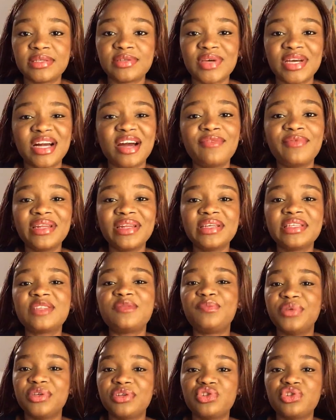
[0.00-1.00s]
so I can't really
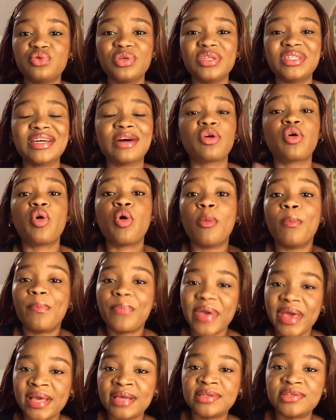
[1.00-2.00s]
speak to it and
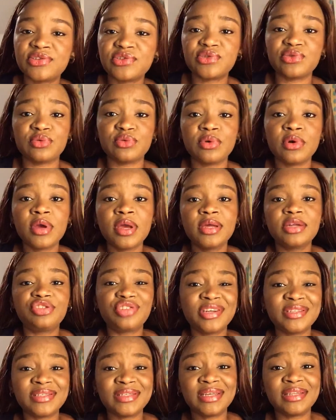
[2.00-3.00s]
compare it to
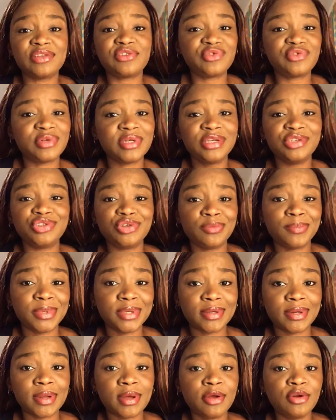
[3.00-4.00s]
trying to get a student job
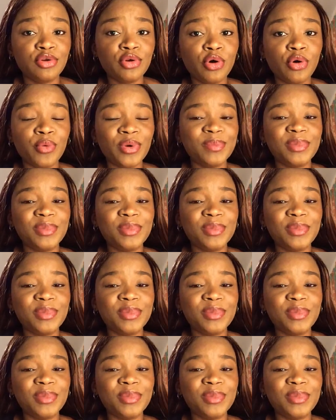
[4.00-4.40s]
in Norway,